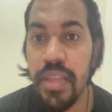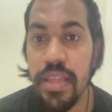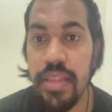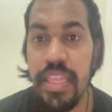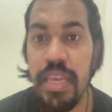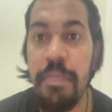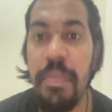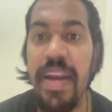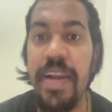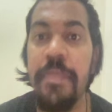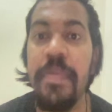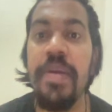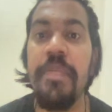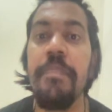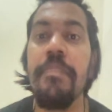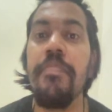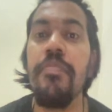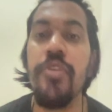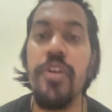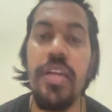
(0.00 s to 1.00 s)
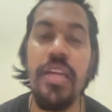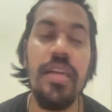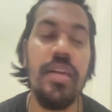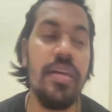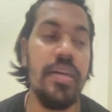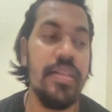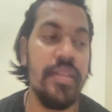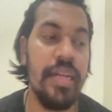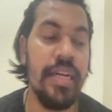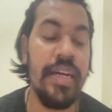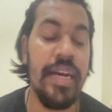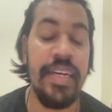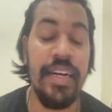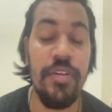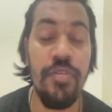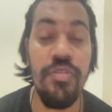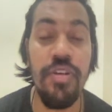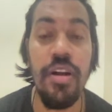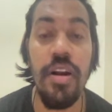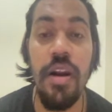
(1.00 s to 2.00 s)
they might be putting that data
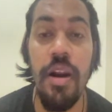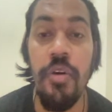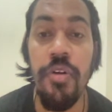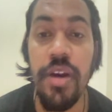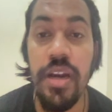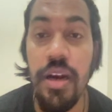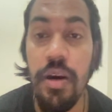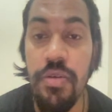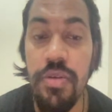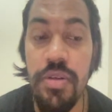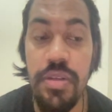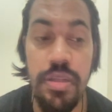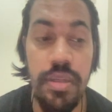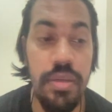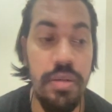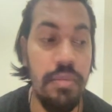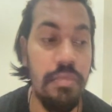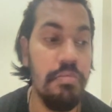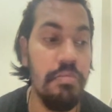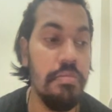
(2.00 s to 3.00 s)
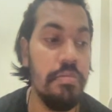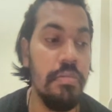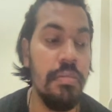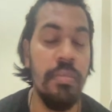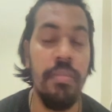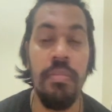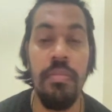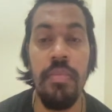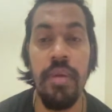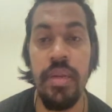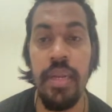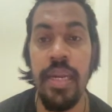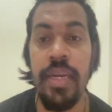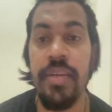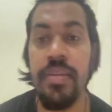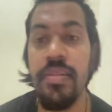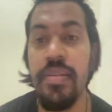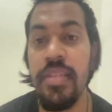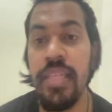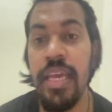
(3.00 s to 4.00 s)
to the cloud accounts, right?